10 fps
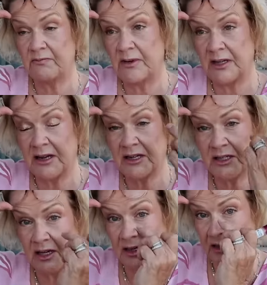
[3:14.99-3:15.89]

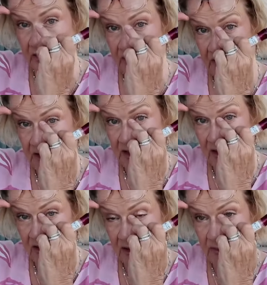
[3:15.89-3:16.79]
lighten the very
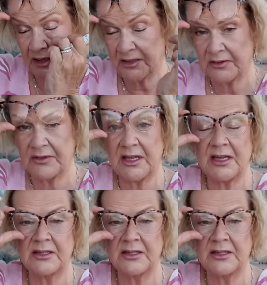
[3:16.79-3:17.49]
dark bits of the